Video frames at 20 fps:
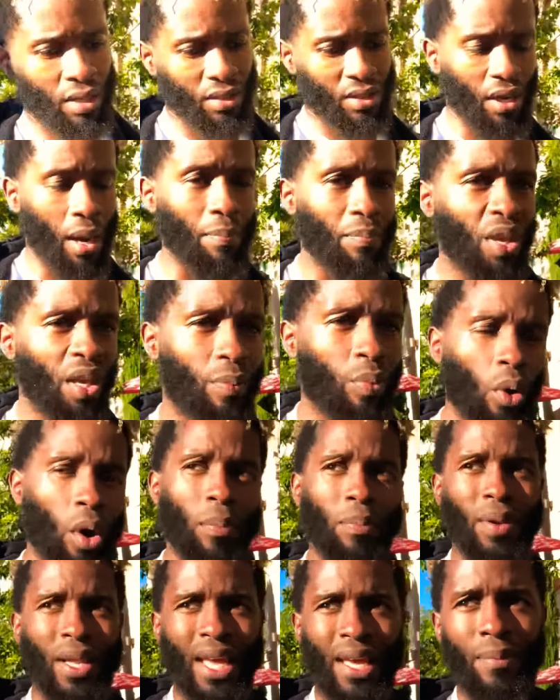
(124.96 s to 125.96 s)
some people
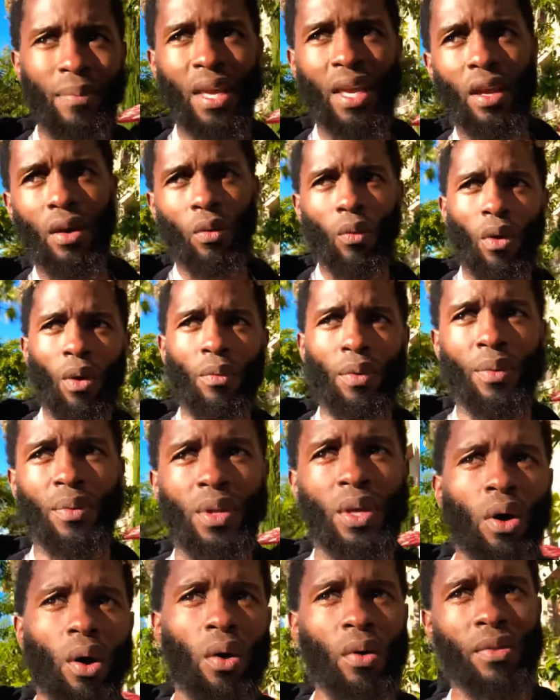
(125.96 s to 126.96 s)
are blaming what we
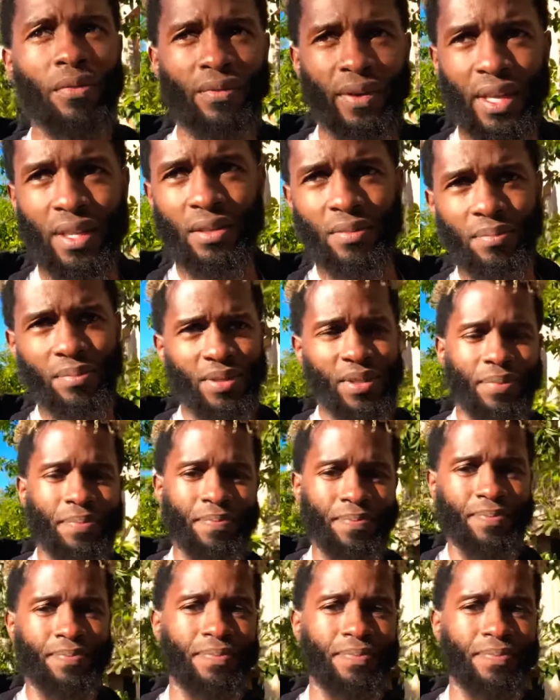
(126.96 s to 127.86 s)
would call the victims.